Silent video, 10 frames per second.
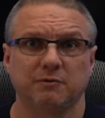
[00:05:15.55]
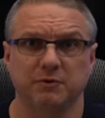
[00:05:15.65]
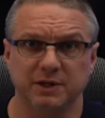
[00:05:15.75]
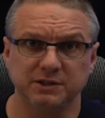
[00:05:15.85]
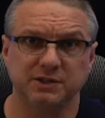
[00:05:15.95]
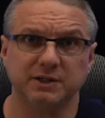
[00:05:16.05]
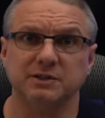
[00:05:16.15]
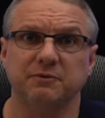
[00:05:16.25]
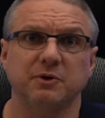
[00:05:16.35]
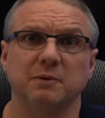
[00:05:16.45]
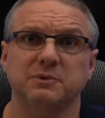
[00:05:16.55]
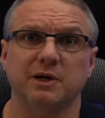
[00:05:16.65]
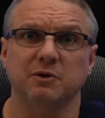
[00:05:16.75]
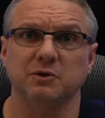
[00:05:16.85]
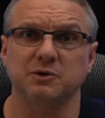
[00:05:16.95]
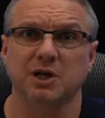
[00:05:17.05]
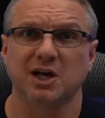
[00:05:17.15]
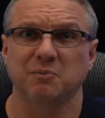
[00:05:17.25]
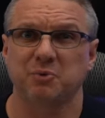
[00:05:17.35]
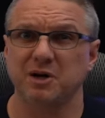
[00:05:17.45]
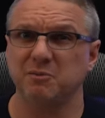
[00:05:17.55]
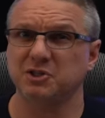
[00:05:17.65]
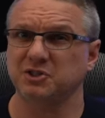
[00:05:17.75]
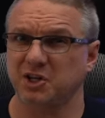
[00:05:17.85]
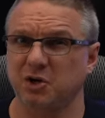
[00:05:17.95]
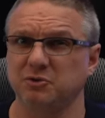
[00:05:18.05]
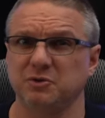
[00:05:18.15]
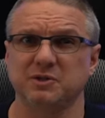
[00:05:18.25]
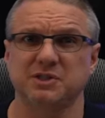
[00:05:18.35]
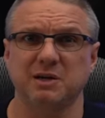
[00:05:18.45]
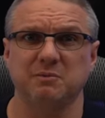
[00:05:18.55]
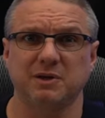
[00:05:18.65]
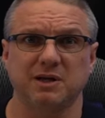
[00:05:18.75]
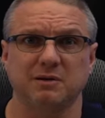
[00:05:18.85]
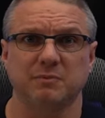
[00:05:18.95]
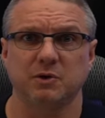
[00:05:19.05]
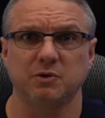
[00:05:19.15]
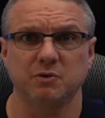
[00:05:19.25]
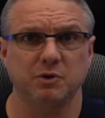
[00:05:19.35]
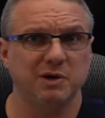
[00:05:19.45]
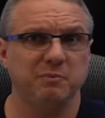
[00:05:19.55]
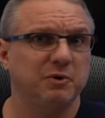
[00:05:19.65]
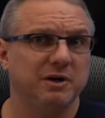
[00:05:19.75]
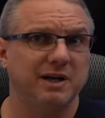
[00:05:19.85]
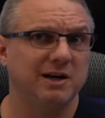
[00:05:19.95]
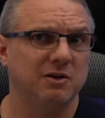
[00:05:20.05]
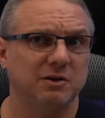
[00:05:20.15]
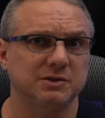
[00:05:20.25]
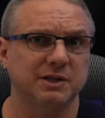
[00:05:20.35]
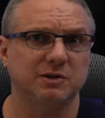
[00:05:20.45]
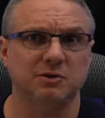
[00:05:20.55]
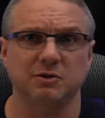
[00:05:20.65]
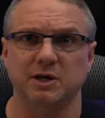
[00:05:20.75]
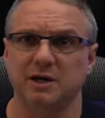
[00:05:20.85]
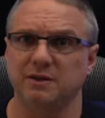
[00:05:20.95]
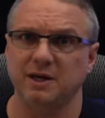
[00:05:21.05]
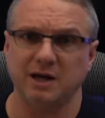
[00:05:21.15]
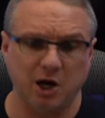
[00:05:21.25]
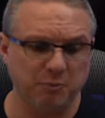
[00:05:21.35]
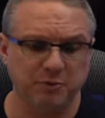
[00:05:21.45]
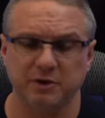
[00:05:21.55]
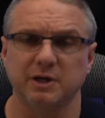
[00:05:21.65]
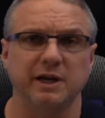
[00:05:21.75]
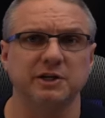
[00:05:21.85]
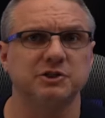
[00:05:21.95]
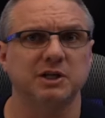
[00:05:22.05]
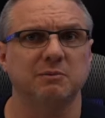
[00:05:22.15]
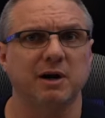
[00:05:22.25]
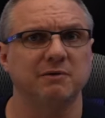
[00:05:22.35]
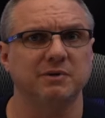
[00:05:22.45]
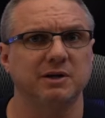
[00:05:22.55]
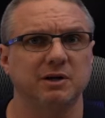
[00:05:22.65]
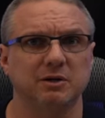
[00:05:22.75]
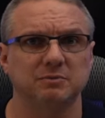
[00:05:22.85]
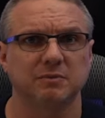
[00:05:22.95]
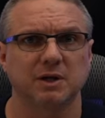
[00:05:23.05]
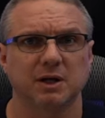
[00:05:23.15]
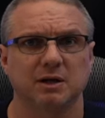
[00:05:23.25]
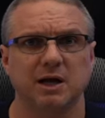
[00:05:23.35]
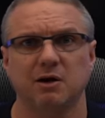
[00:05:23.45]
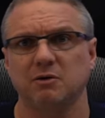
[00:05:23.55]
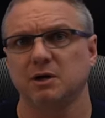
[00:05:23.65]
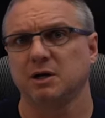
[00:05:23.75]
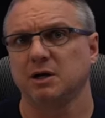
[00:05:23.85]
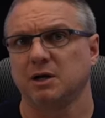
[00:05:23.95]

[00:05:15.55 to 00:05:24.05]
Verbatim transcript: For these six different upscalers, pretty much they all do the same thing. You, you input an analog signal and they output an H D M I video. Now,